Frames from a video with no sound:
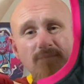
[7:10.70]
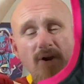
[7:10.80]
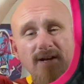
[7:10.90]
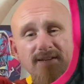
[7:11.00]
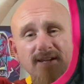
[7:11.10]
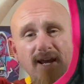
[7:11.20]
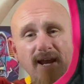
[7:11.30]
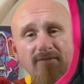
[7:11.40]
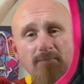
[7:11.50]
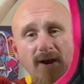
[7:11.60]
product that I
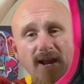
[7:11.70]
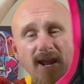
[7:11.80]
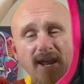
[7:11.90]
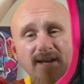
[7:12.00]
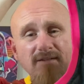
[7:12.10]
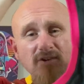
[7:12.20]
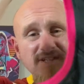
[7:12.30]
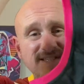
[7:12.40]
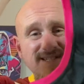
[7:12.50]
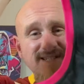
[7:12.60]
have in my hand
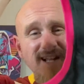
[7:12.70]
looks